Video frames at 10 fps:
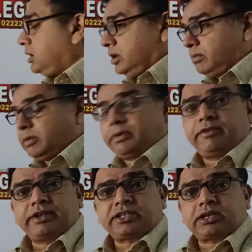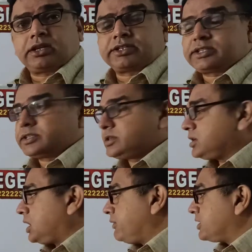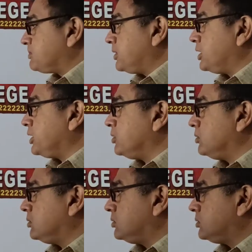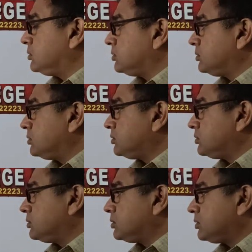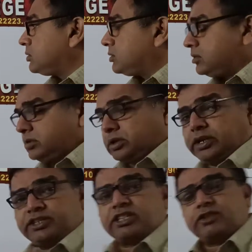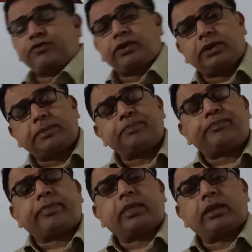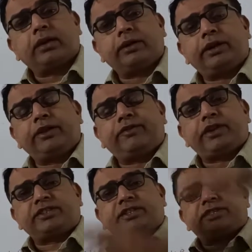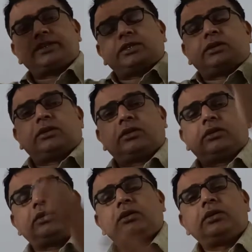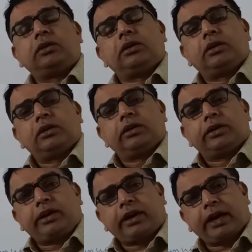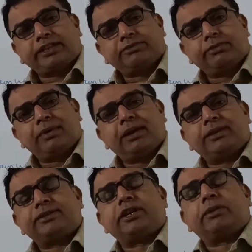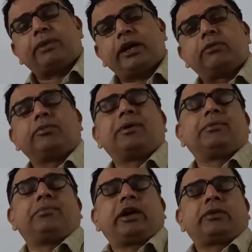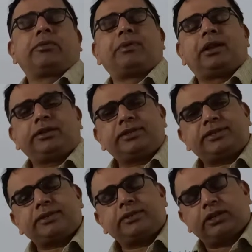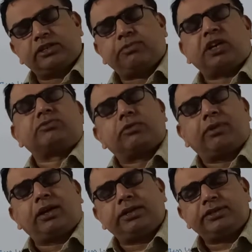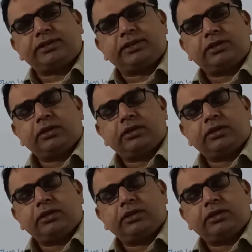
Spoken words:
In my previous class, I have explained you the reasons for differences in cash book balance and bank book balance, that is passbook balance.